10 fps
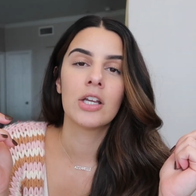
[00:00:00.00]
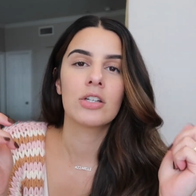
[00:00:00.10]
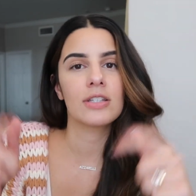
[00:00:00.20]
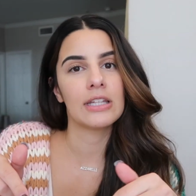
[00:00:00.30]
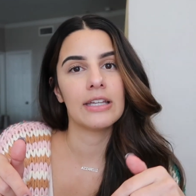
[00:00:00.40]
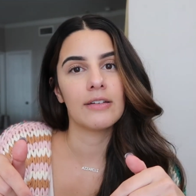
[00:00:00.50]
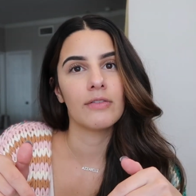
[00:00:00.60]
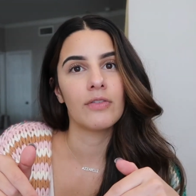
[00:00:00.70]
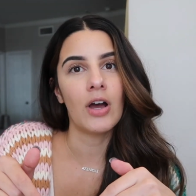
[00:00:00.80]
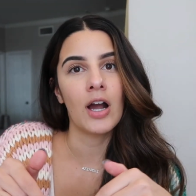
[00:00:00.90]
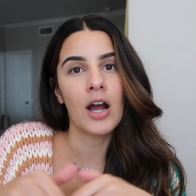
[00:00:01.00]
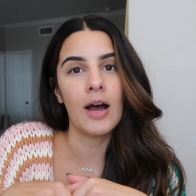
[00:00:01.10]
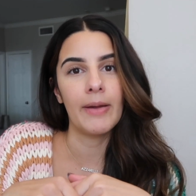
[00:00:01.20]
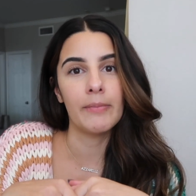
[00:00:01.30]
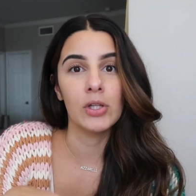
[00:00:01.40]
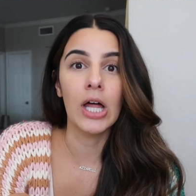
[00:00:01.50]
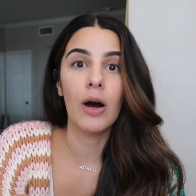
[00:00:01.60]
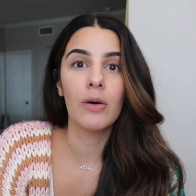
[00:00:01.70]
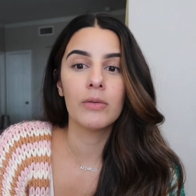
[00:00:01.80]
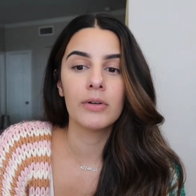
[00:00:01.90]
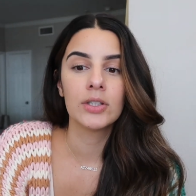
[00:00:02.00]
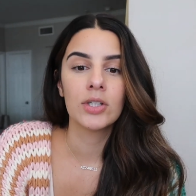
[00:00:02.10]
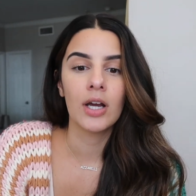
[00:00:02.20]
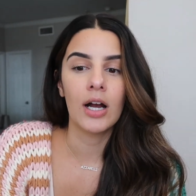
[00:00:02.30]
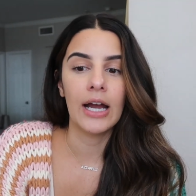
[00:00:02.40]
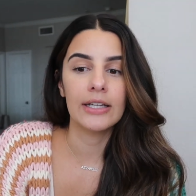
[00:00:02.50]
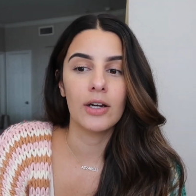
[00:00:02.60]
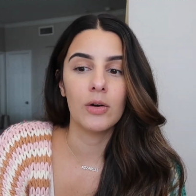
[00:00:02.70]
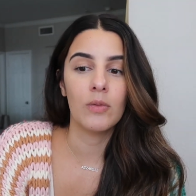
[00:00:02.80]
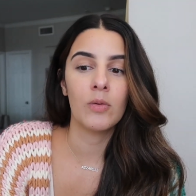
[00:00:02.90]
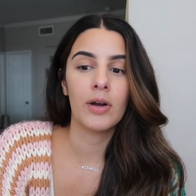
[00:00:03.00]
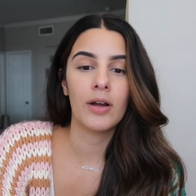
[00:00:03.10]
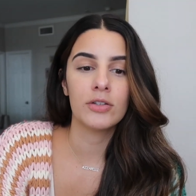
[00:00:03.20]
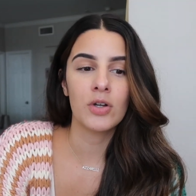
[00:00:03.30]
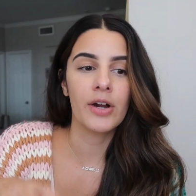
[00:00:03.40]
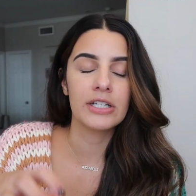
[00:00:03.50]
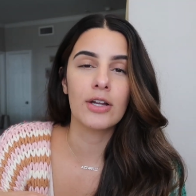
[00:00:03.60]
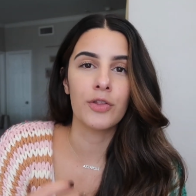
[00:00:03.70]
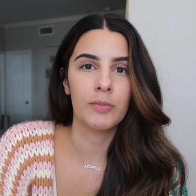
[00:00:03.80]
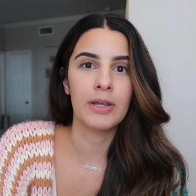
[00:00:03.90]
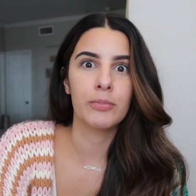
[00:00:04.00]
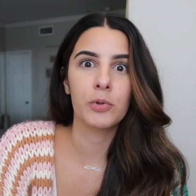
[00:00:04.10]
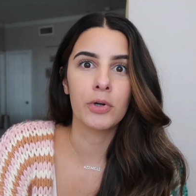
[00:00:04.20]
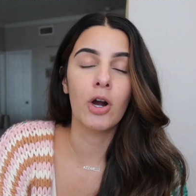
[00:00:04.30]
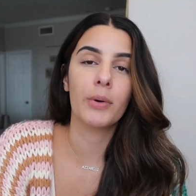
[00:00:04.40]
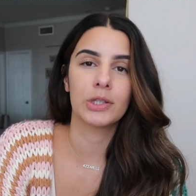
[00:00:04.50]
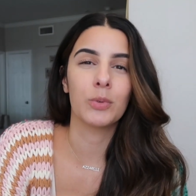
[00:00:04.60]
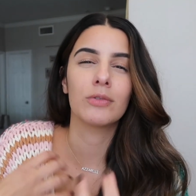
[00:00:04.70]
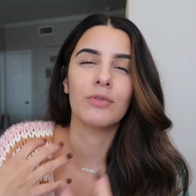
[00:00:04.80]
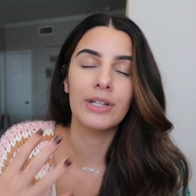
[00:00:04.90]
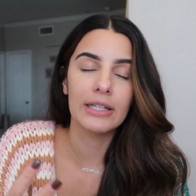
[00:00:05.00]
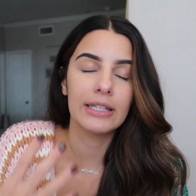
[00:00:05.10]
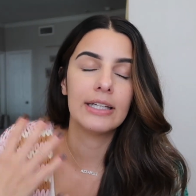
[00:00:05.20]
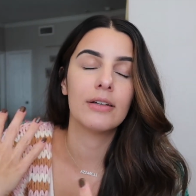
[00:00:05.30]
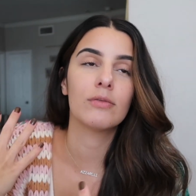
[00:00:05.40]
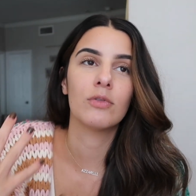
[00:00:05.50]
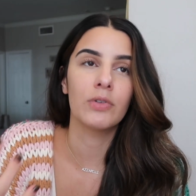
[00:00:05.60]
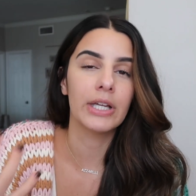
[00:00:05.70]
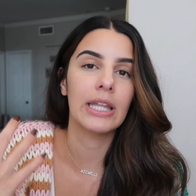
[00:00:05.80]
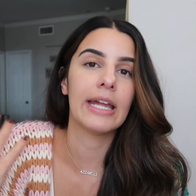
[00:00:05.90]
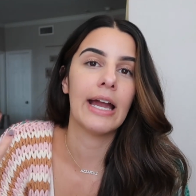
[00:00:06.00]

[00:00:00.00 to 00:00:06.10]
just leave a comment below. I know talking to other people who are going through it really, really